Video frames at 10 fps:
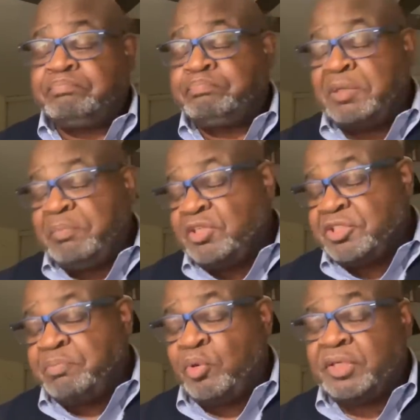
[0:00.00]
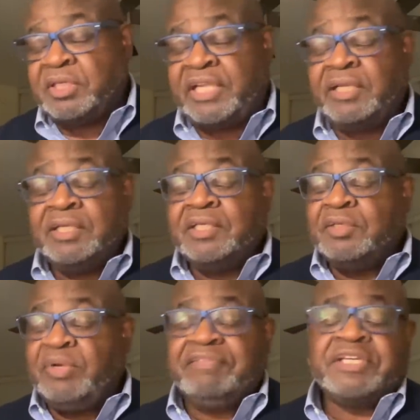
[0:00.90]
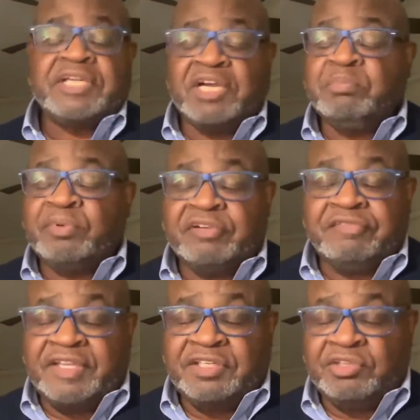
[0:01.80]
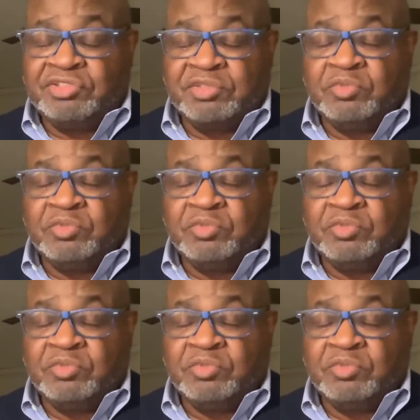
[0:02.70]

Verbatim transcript: But most importantly, we have a number of venues in